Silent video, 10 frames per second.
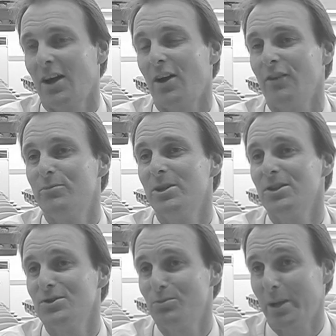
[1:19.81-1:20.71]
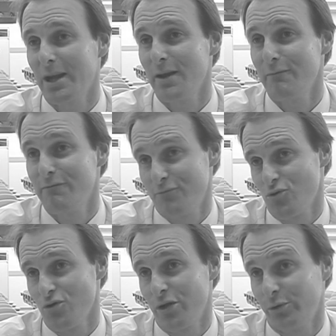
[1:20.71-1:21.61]
I've been in Japan
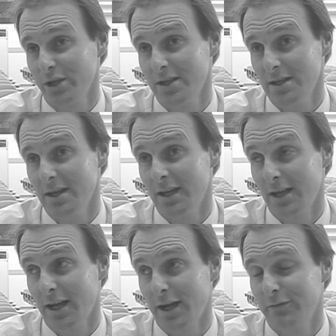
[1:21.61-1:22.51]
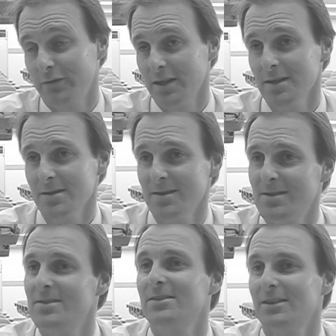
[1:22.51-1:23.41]
for 3.5
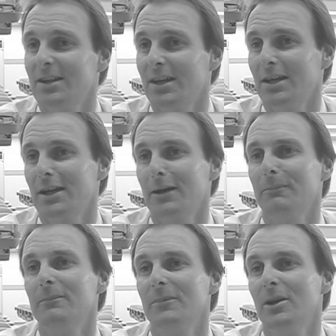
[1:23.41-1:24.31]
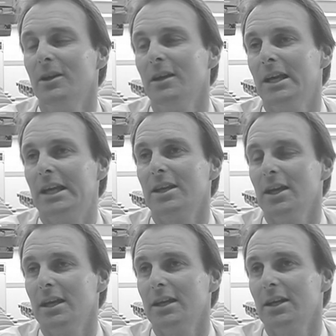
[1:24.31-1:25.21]
years.
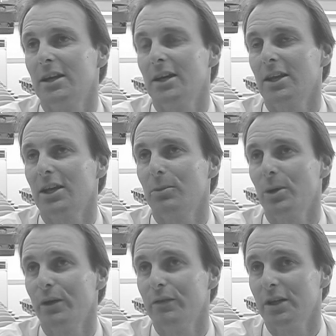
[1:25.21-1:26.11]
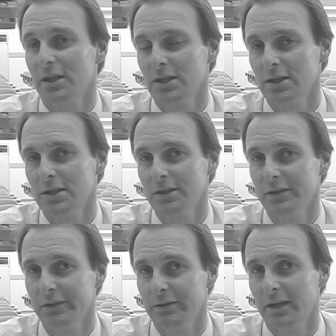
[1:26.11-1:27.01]
I came over
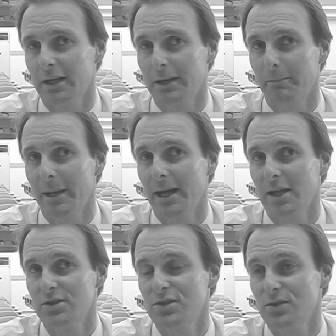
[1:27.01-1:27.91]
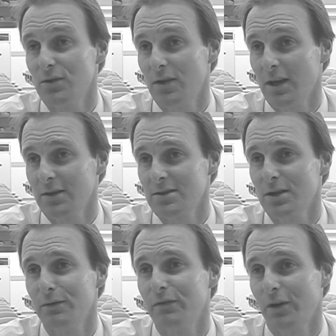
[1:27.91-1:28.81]
in March
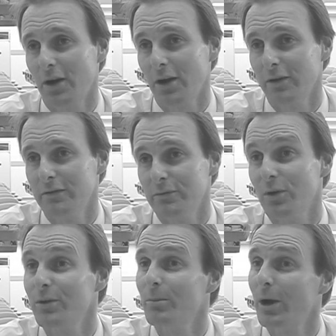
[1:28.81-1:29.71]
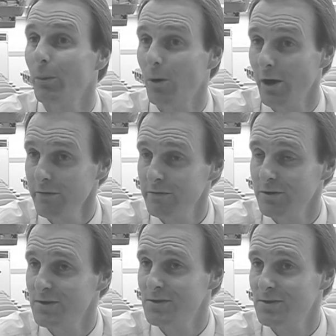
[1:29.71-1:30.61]
2005 with my wife,
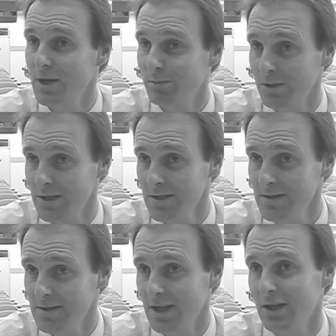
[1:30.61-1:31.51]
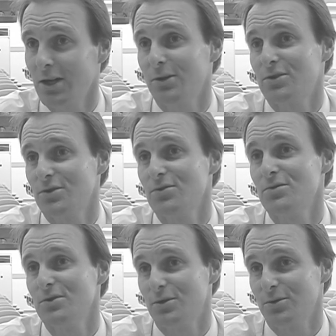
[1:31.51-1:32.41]
who's Japanese, and our 2
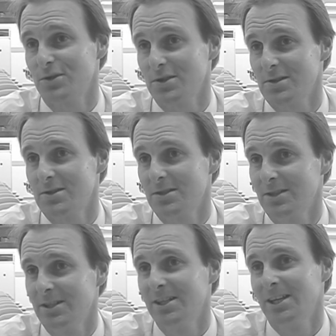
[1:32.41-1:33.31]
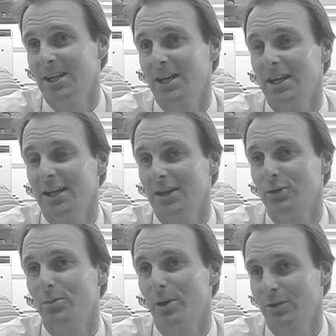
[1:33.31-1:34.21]
daughters. They
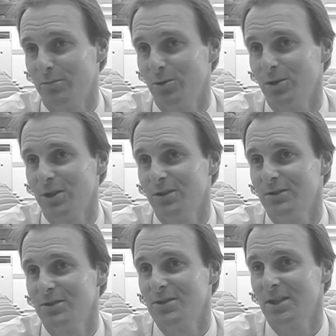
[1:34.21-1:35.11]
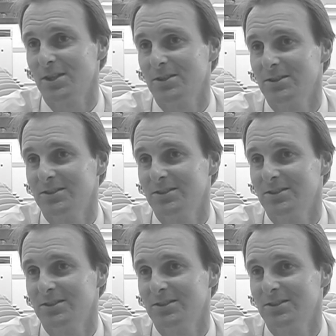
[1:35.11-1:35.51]
were both born in New Zealand.